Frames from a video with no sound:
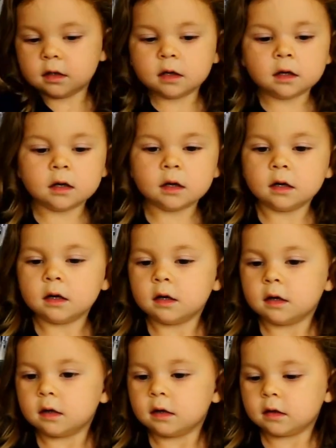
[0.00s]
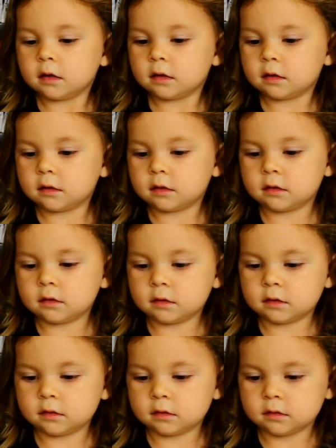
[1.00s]

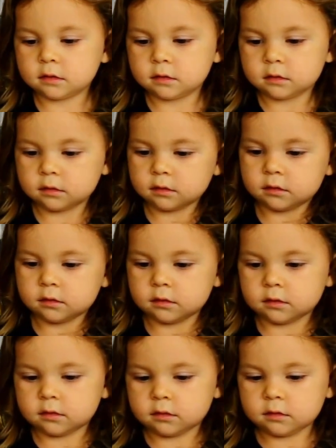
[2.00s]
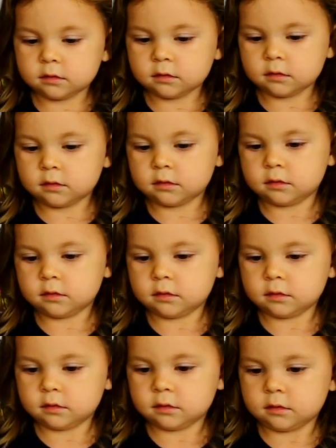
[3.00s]

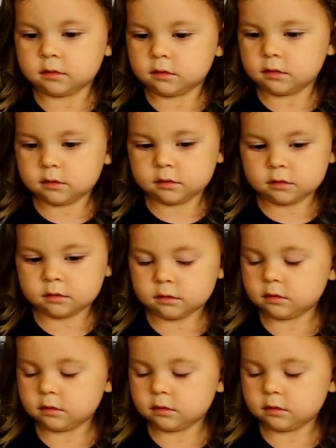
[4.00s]
(silent)